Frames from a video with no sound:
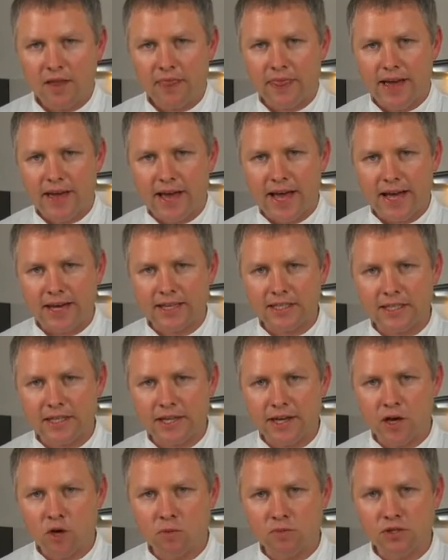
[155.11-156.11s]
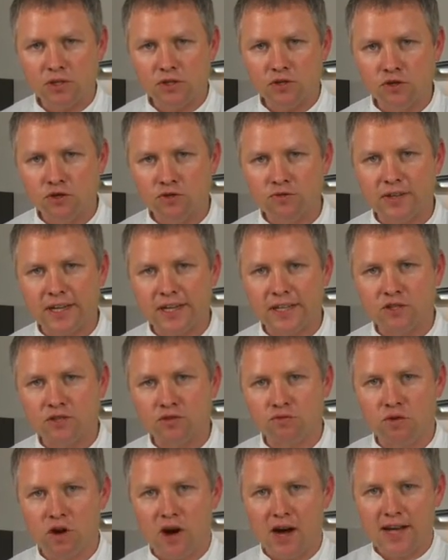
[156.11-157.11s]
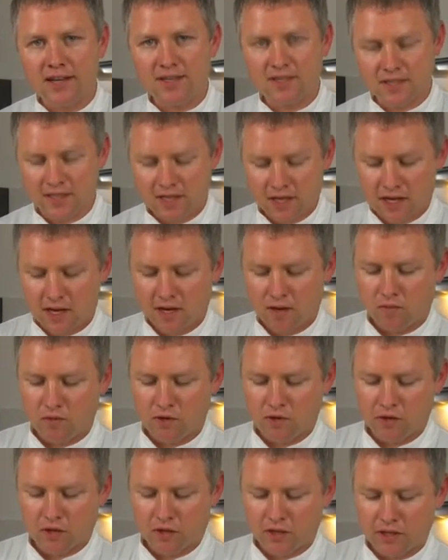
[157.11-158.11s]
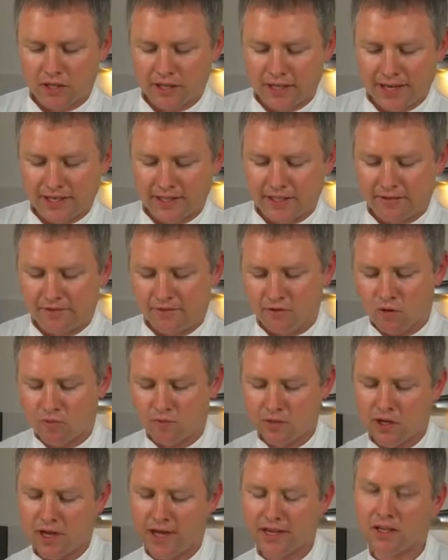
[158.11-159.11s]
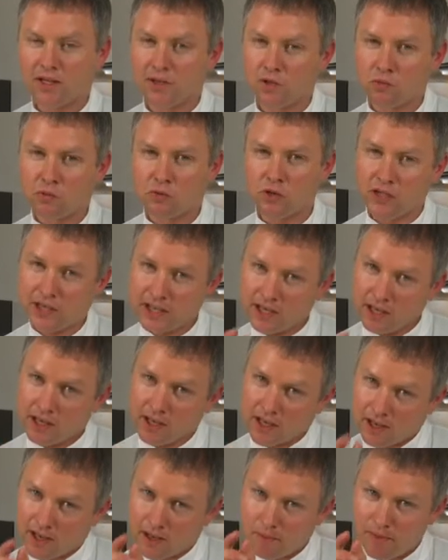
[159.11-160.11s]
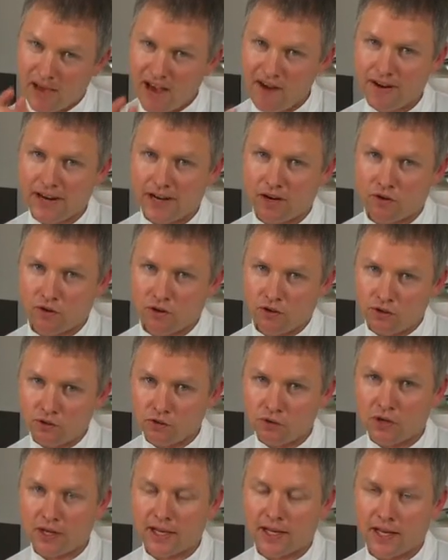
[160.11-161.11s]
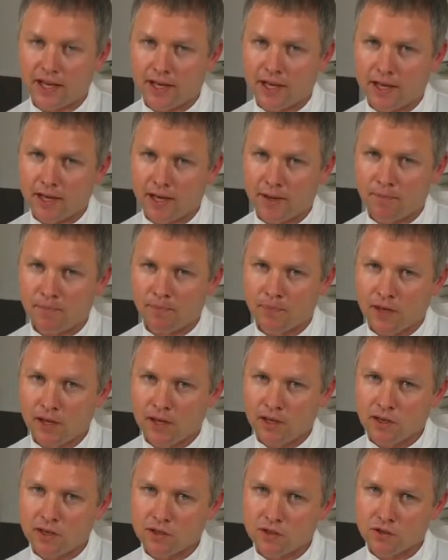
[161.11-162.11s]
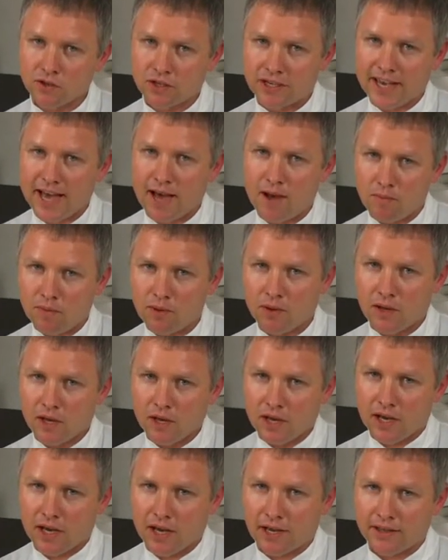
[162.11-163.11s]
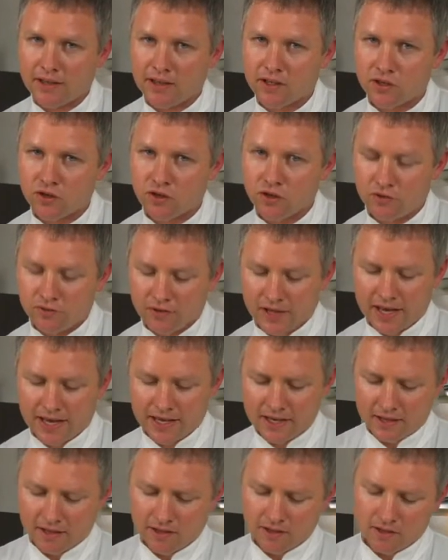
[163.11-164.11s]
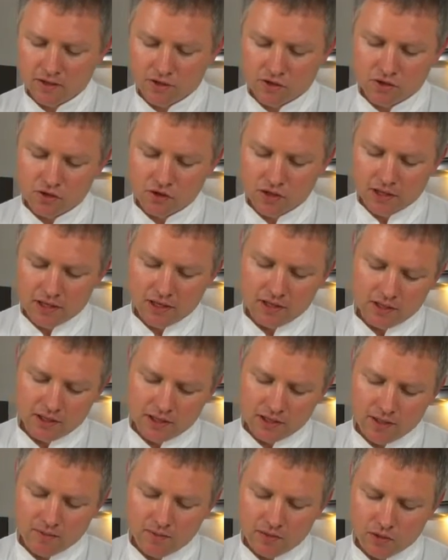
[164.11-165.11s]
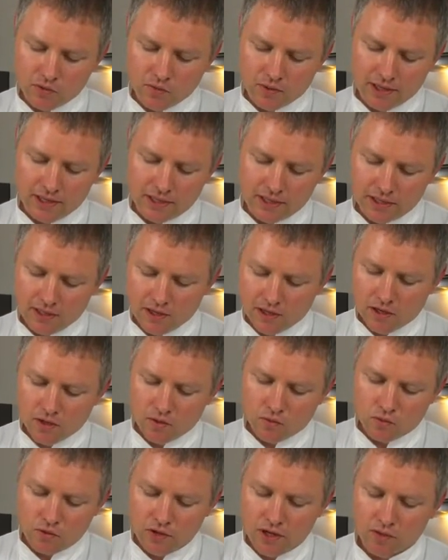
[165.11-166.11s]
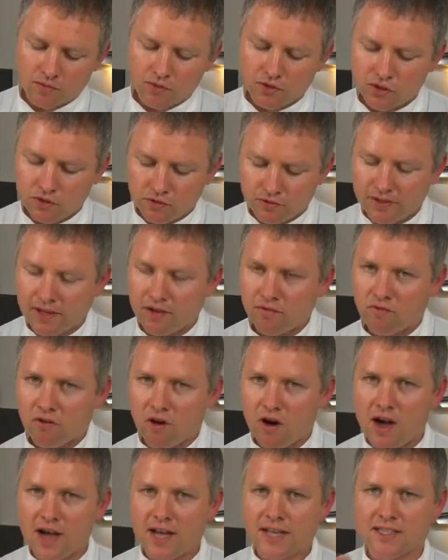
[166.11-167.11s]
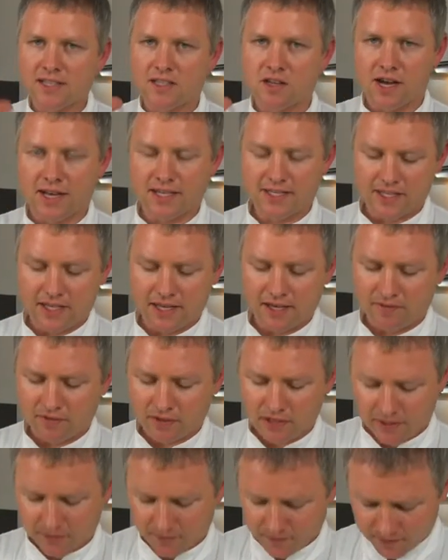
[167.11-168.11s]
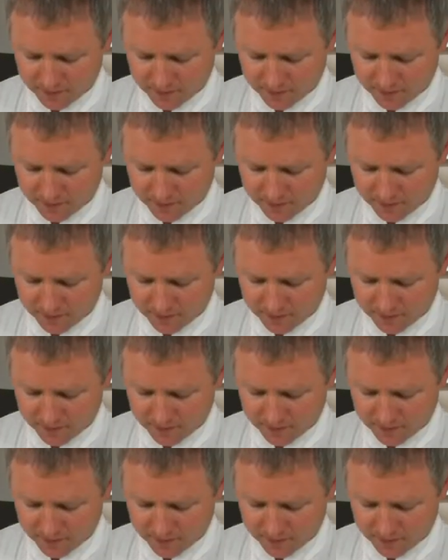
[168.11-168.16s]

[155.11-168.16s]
That actually helps the souffle to rise because it actually forms like a little barrier or a little sort of gap. And then the souffle, the sugar in between, will help the souffle rise nice and evenly.